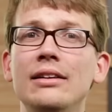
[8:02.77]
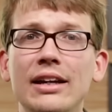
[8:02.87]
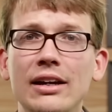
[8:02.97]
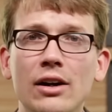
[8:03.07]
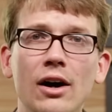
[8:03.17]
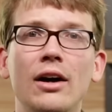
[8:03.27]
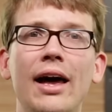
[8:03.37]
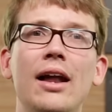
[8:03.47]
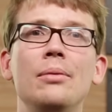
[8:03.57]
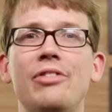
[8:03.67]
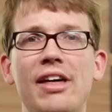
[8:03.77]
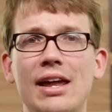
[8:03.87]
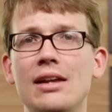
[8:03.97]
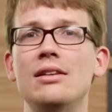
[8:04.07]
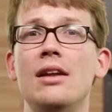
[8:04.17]
indeed all atoms that
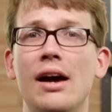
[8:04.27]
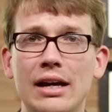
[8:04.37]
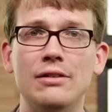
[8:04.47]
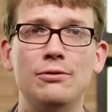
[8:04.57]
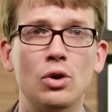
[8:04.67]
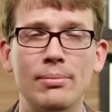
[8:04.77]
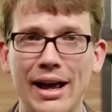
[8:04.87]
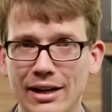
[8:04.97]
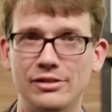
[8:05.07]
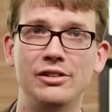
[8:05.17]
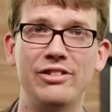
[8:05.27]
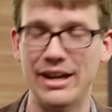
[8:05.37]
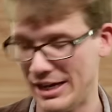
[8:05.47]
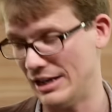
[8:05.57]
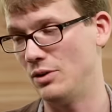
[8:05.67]
end in -ite form acids
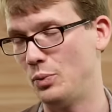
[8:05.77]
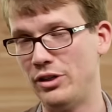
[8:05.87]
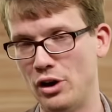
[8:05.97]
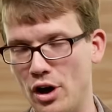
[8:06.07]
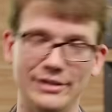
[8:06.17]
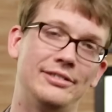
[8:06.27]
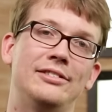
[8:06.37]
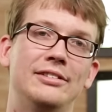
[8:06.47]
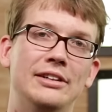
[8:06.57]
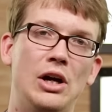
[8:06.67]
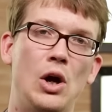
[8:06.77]
that end with us.